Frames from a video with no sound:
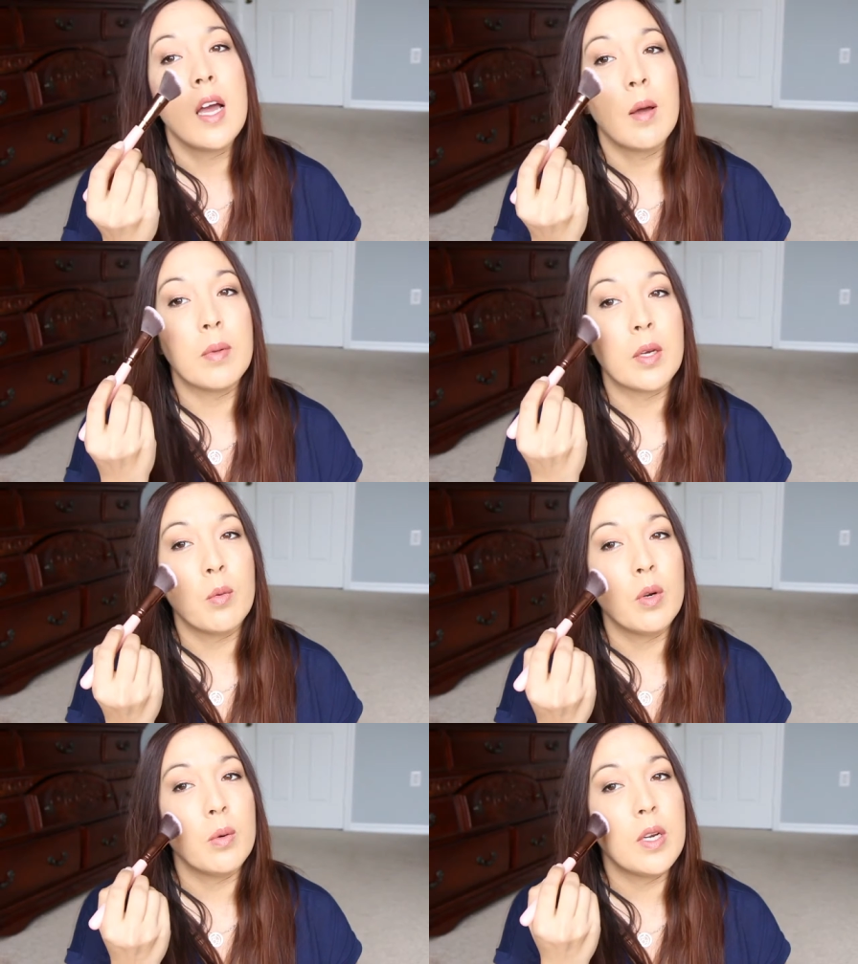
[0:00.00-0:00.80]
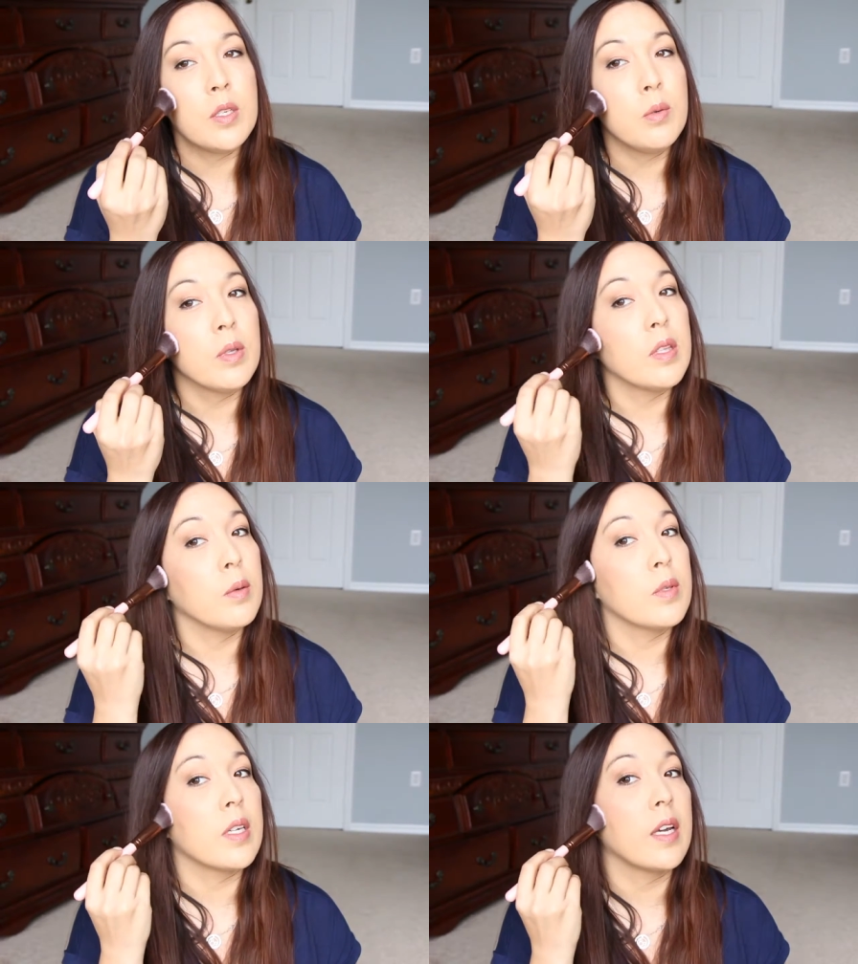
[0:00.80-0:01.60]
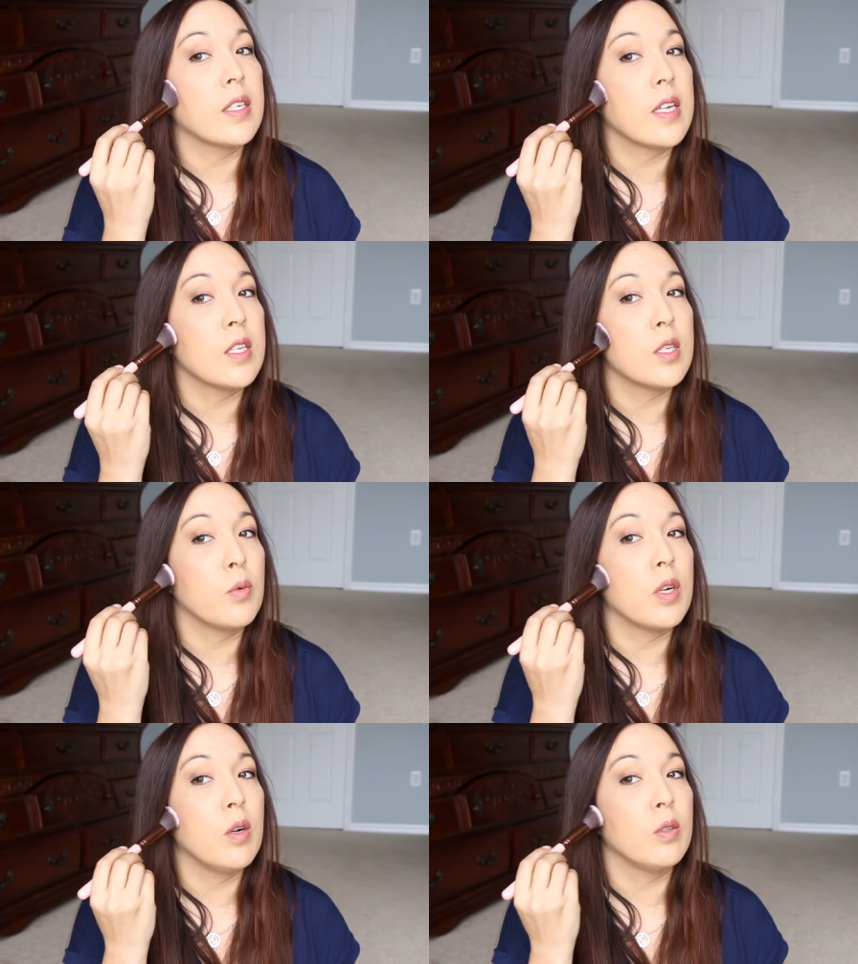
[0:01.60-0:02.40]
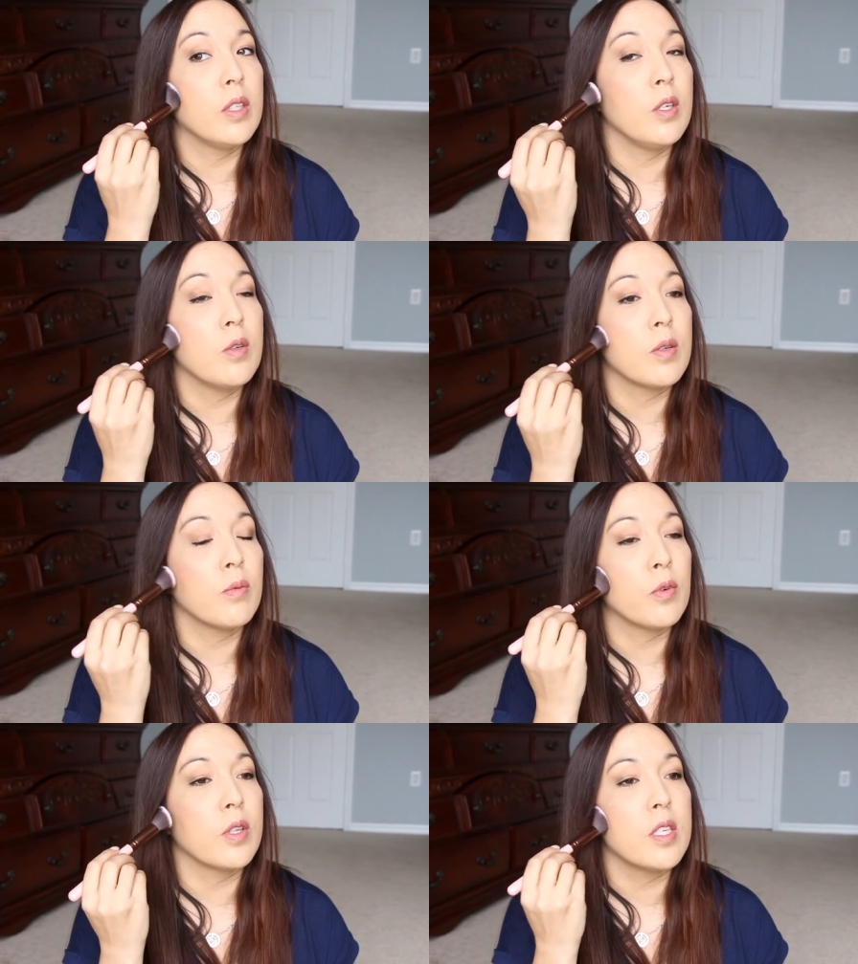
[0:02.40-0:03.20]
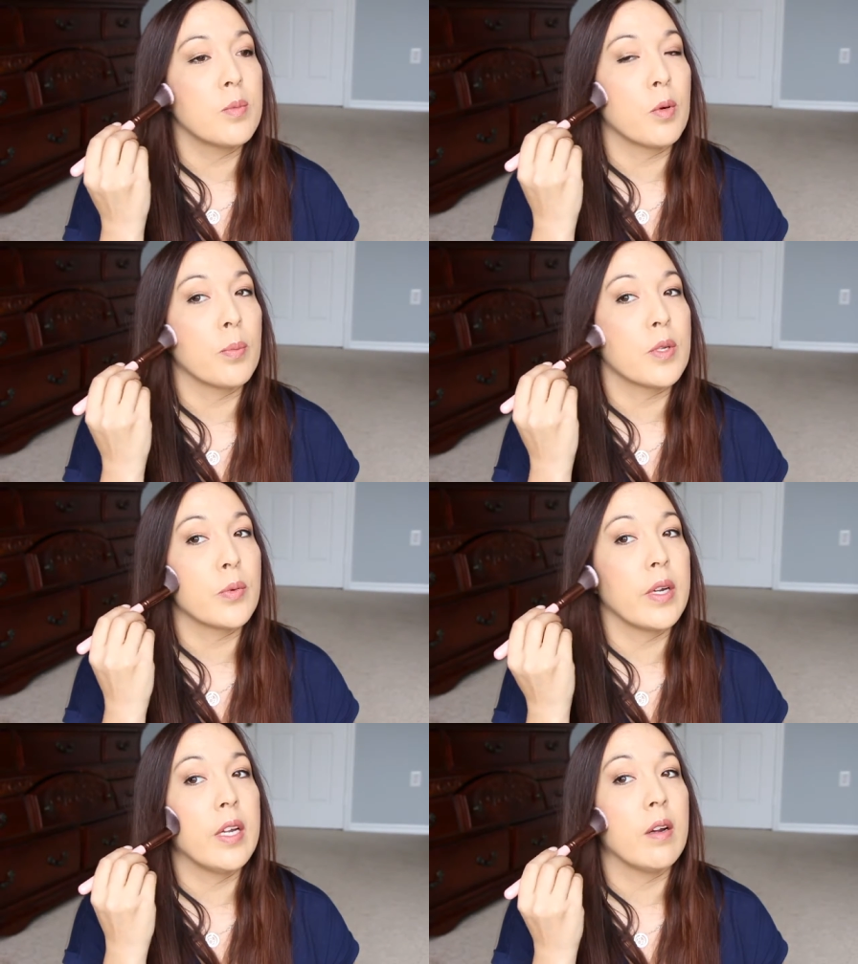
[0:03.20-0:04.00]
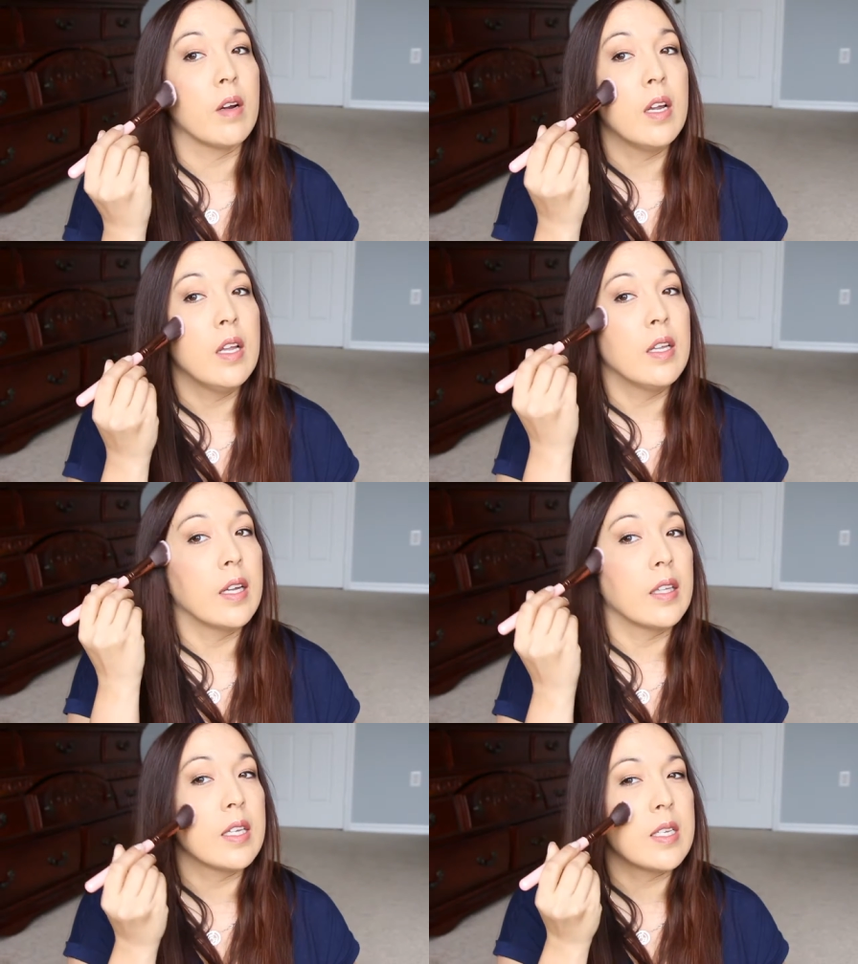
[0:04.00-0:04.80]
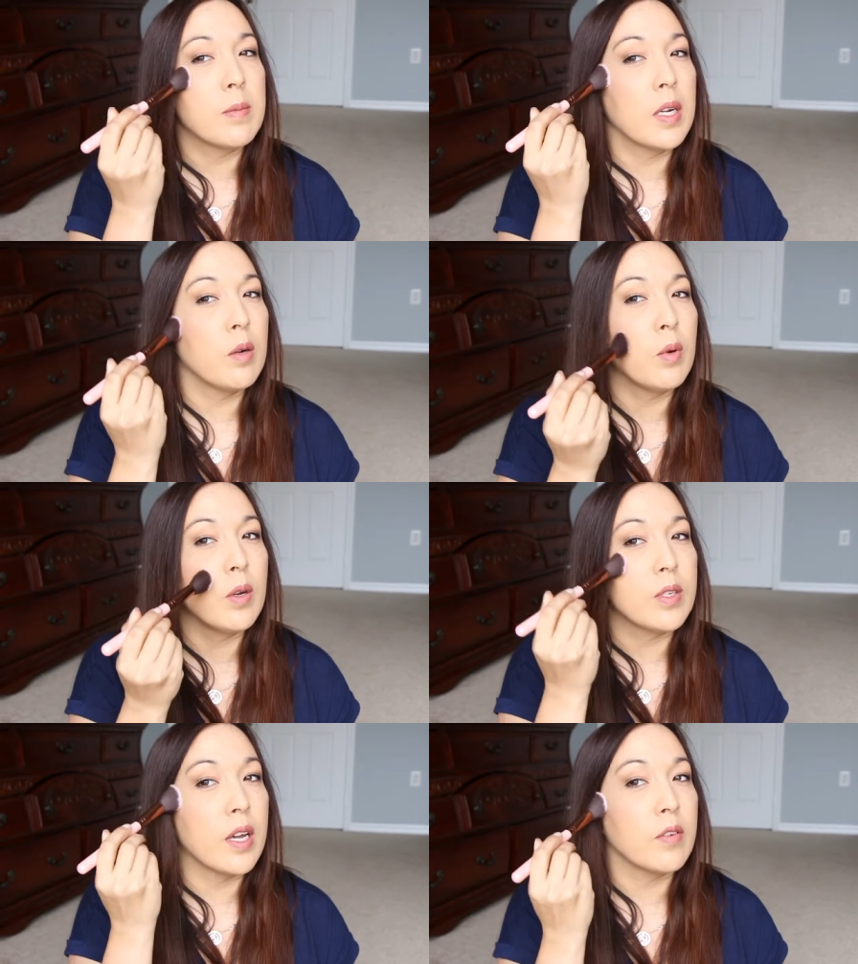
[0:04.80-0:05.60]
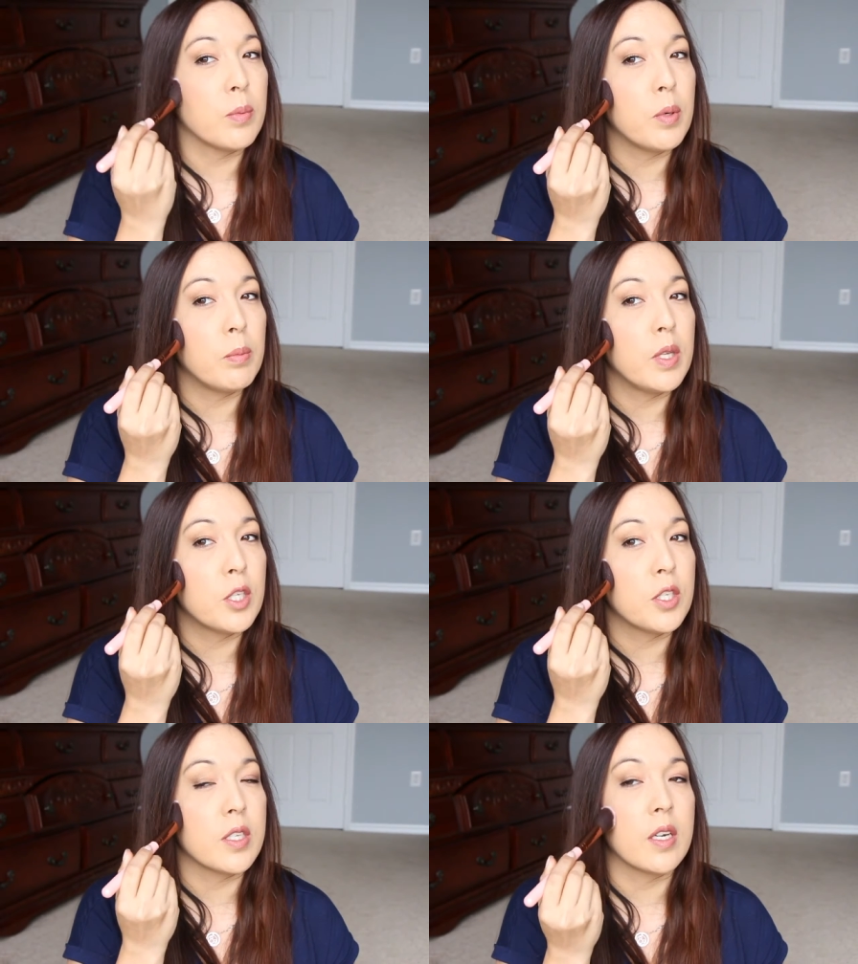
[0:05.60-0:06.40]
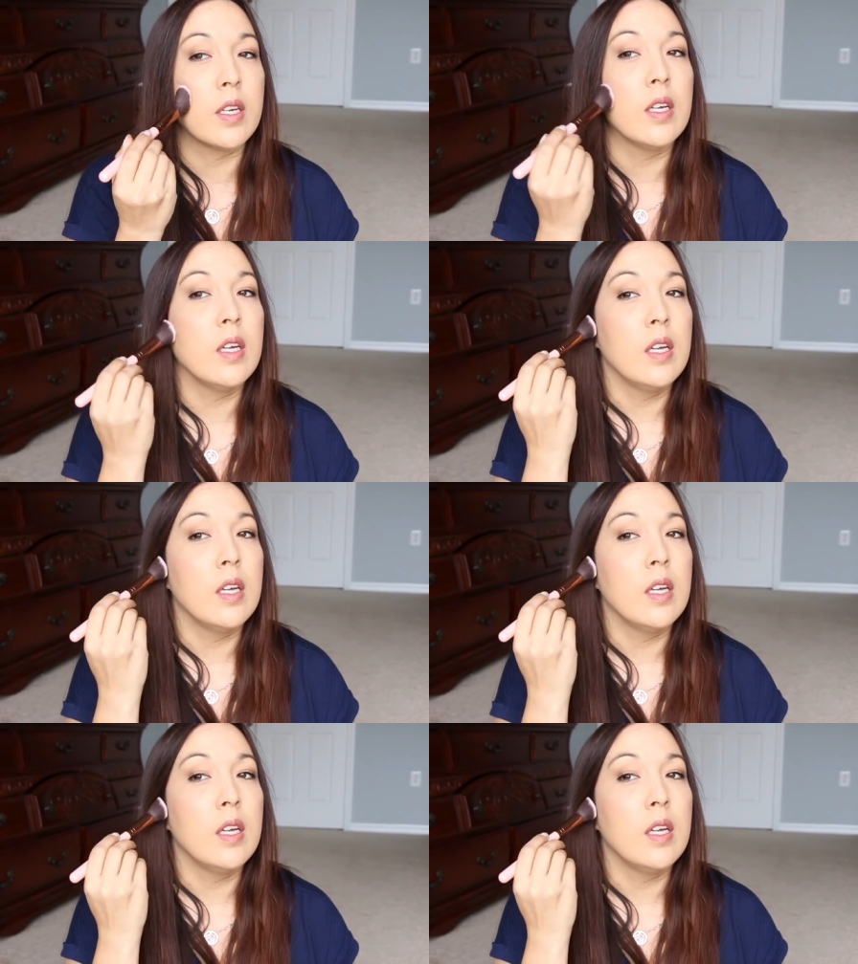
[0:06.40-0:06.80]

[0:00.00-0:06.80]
I'm like, what do I do with those? I tend to want to only use them for this purpose right here. Like they seem kind of weird to have to put blushes on.